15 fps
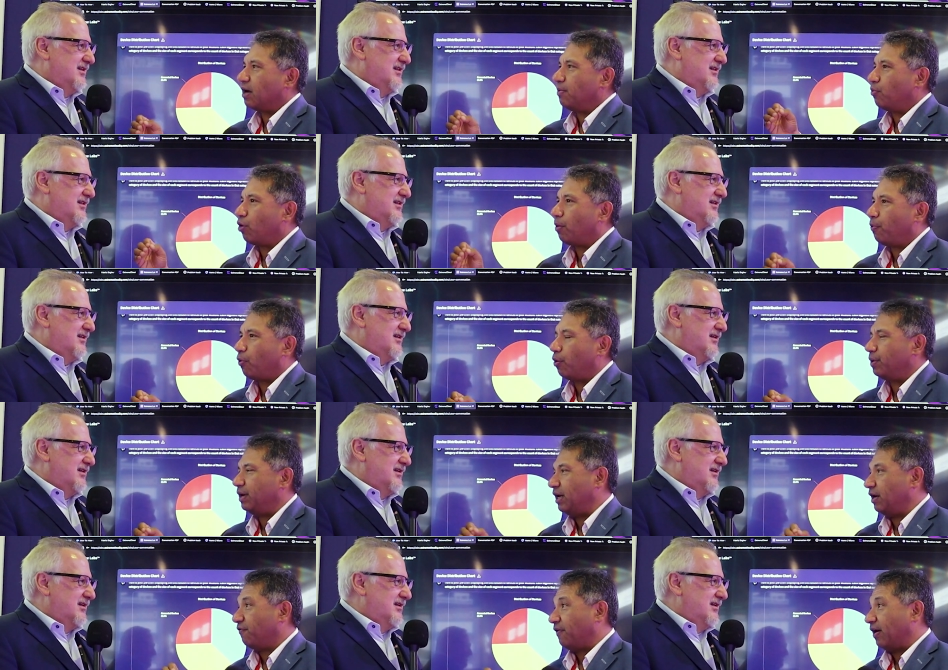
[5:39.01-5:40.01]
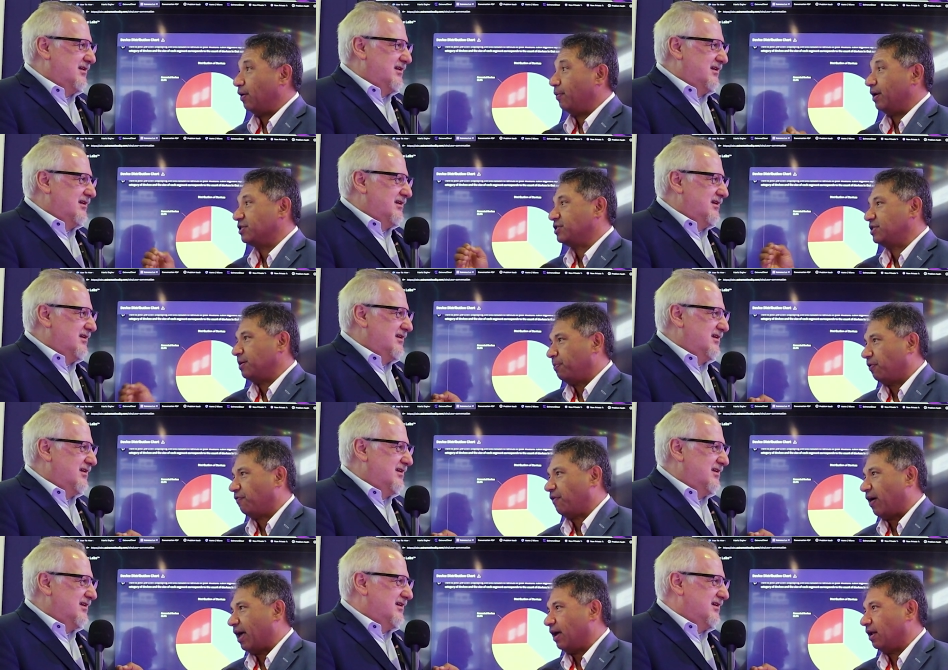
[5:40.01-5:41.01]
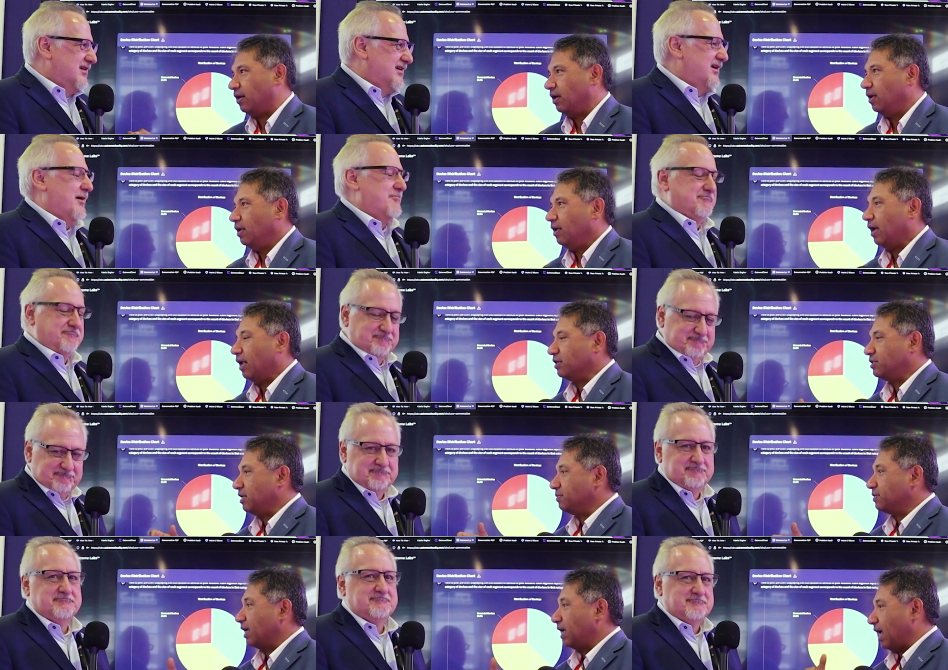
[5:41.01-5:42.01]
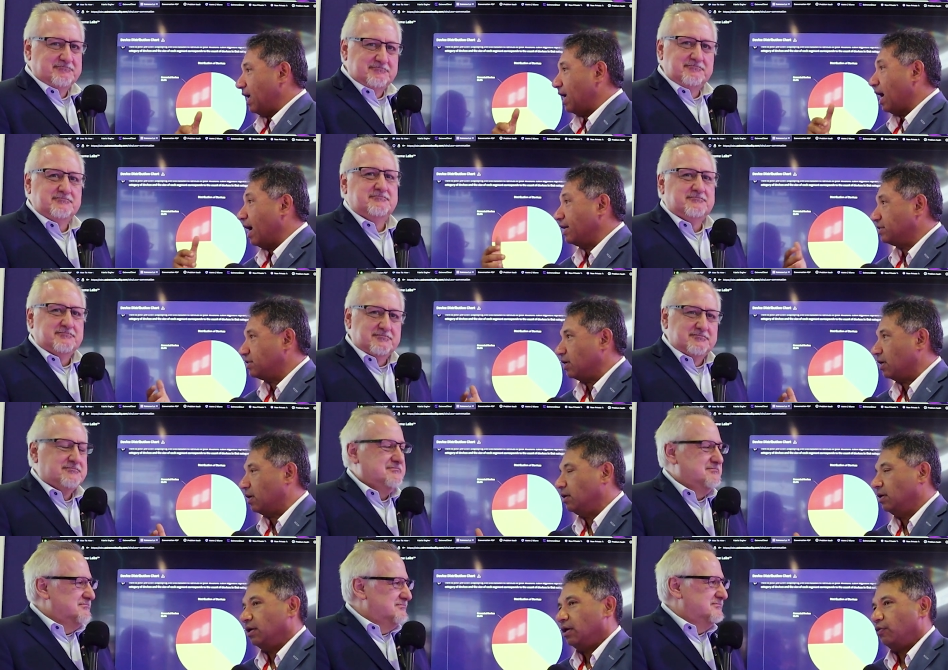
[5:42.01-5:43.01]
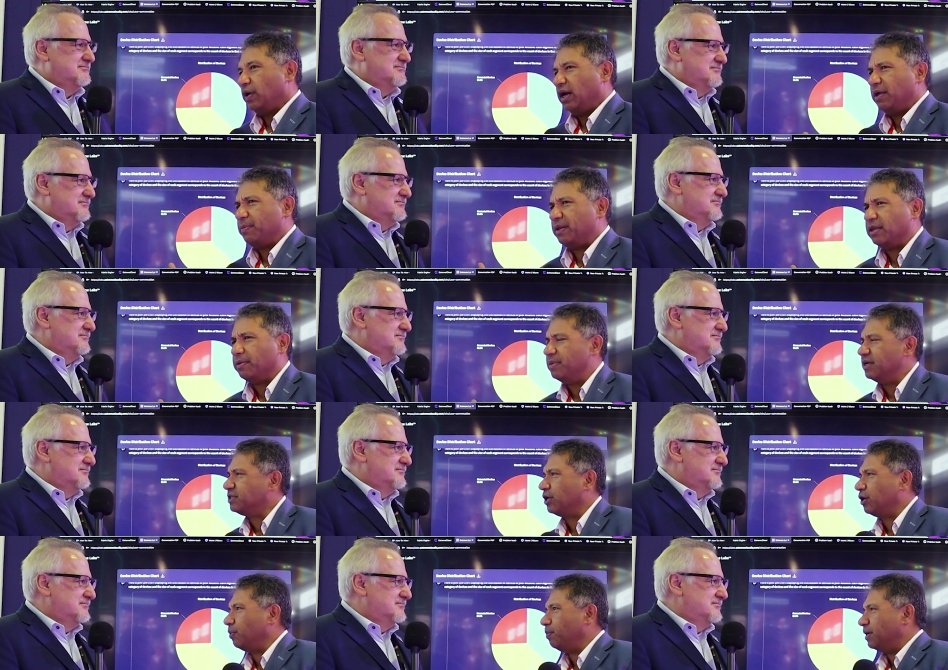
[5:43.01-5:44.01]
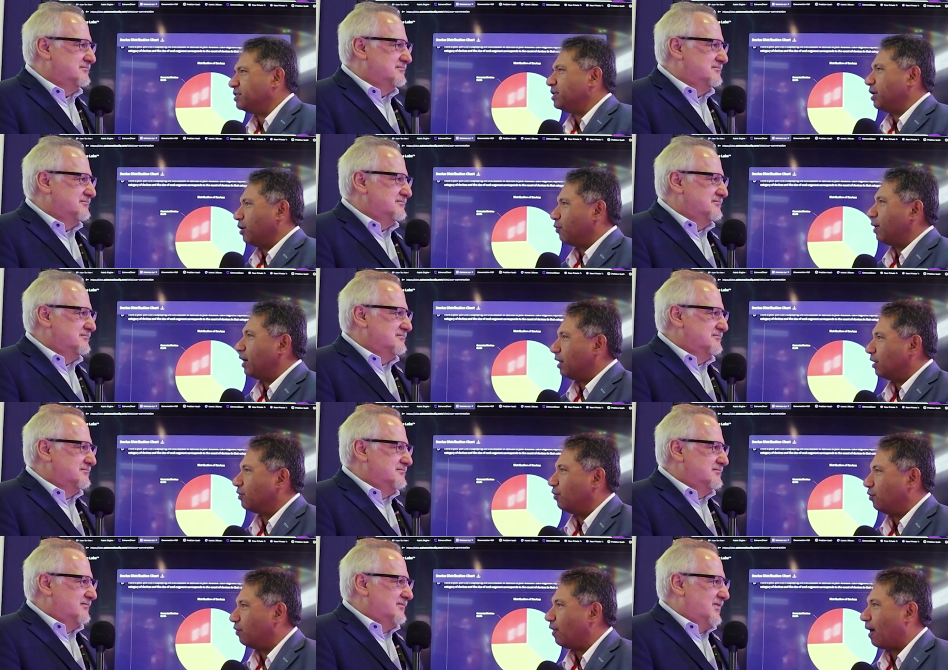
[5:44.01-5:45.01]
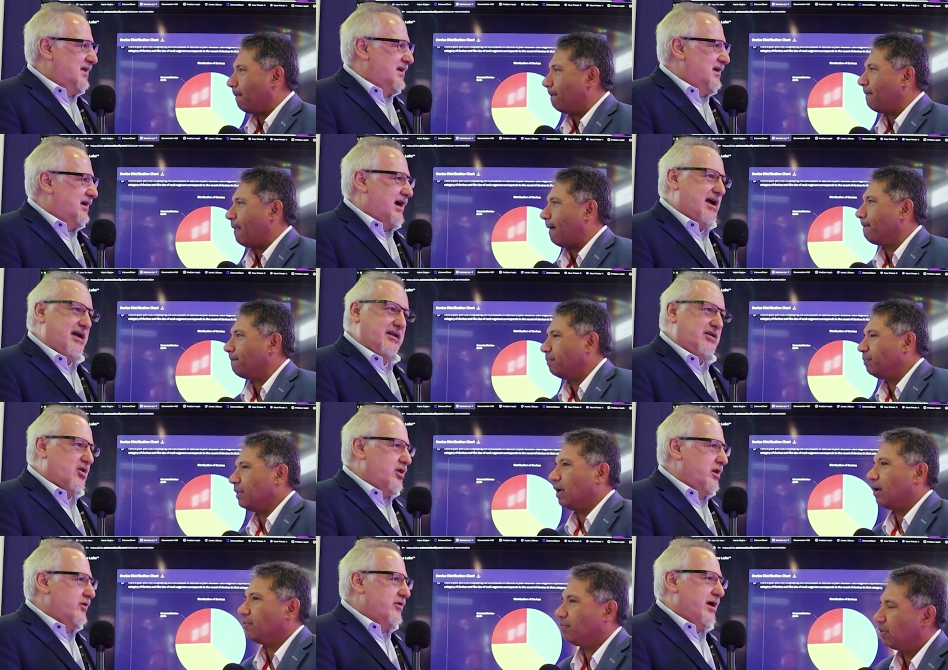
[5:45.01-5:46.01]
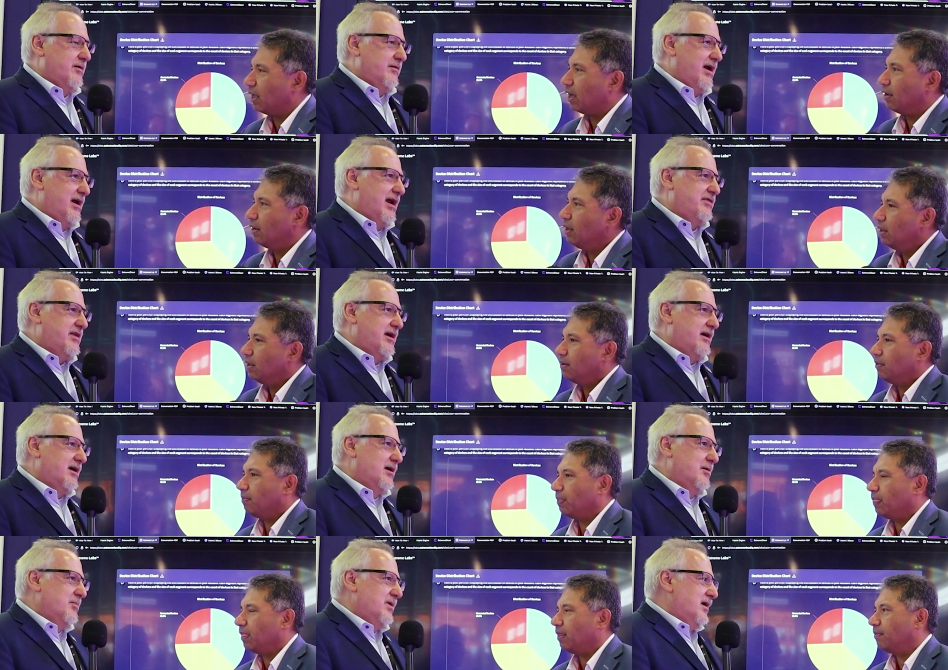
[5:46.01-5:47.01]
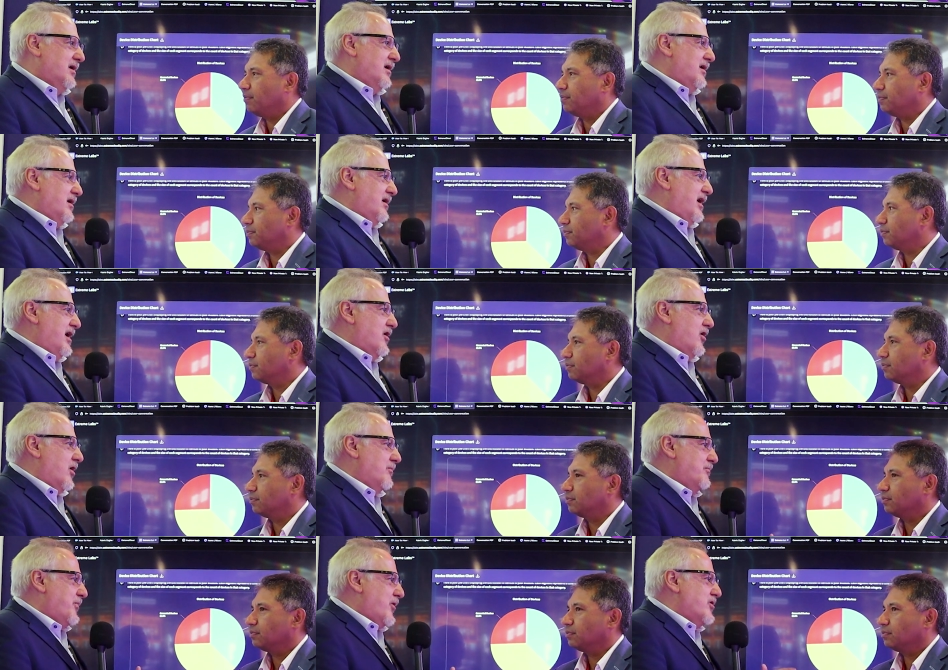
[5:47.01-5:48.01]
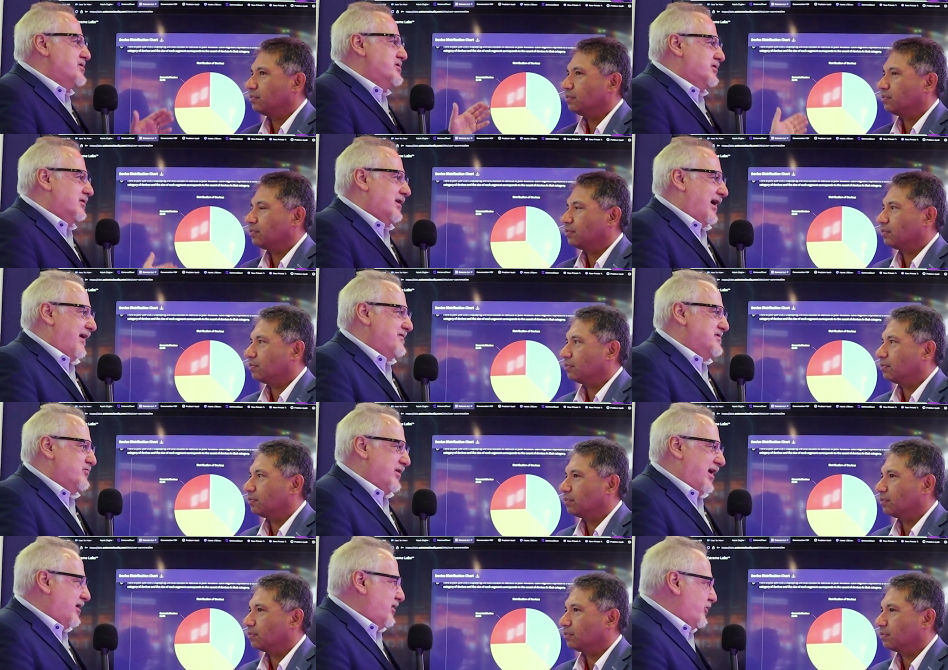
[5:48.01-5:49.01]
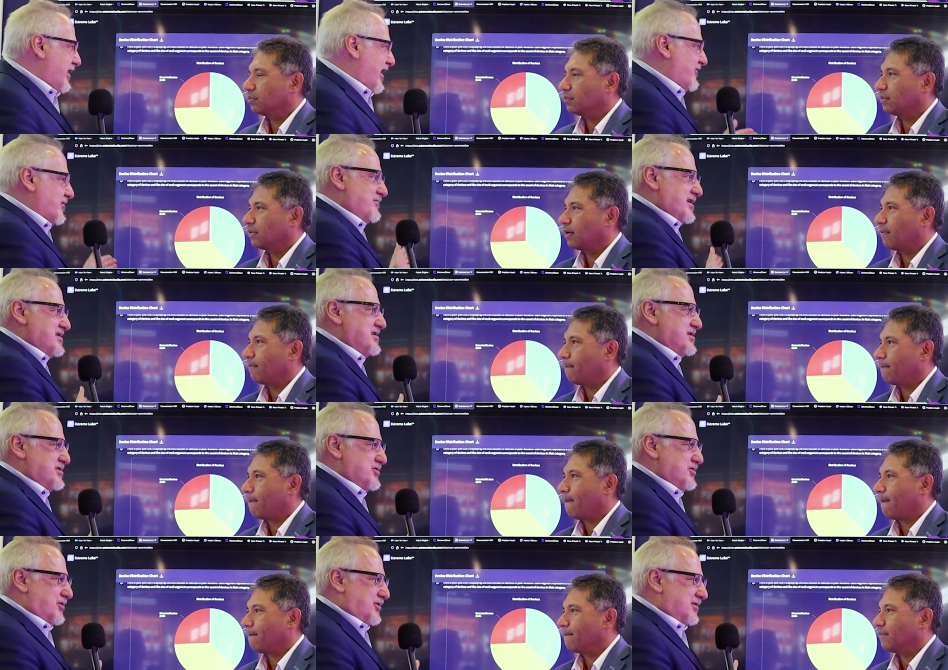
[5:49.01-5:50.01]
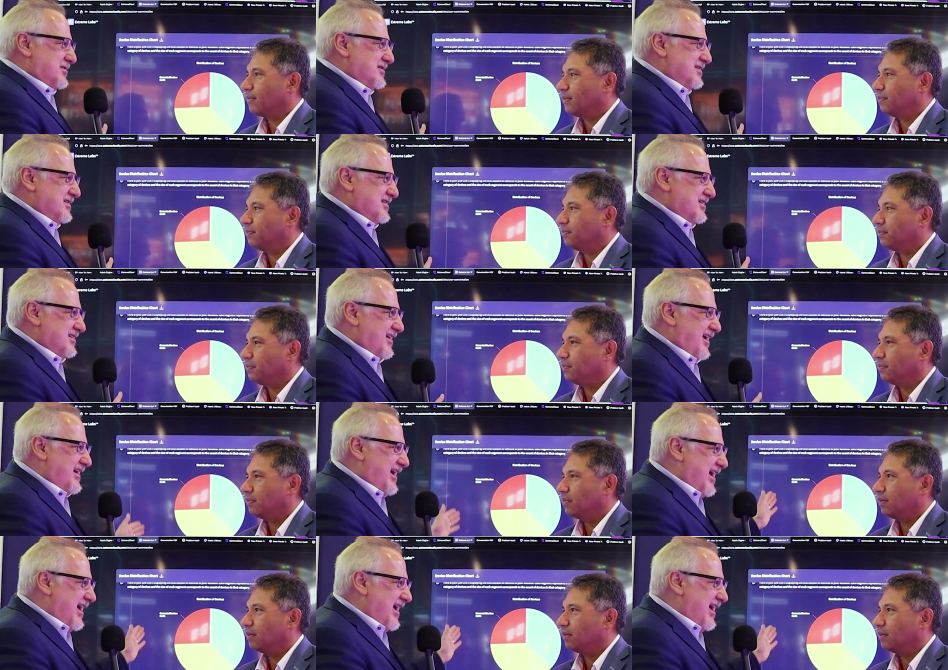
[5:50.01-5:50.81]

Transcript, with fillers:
Speaker 1: gotten more important, we need to find a way to simplify it. Yep. And it seems like AI is the really been the missing missing ingredient to do
Speaker 2: that. You know? I totally agree, and I think um, in our personal lives, we not only have a business tool like